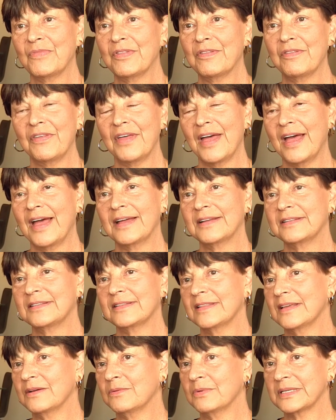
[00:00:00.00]

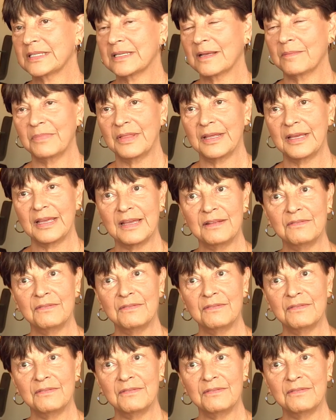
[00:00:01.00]
that there was something